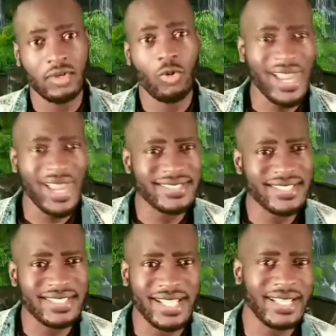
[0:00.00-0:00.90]
Why is
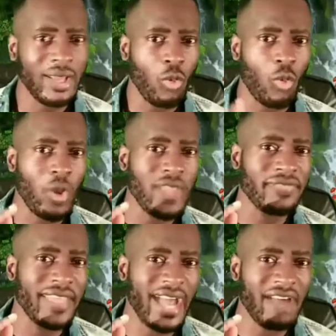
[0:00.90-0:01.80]
it that
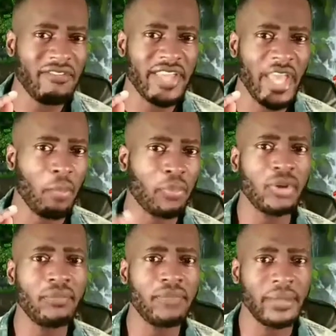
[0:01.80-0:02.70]
when they're having a
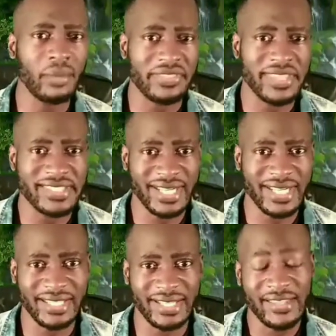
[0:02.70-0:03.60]
problem with each
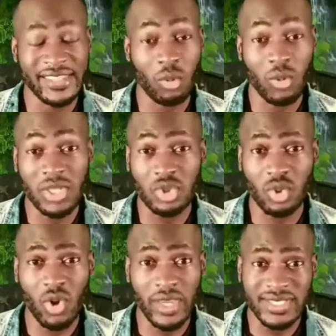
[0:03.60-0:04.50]
other, they want to
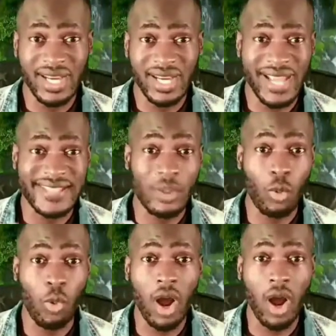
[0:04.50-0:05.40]
call it as a
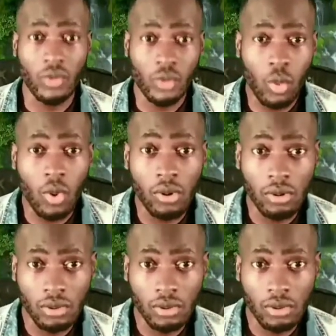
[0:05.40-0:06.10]
world war?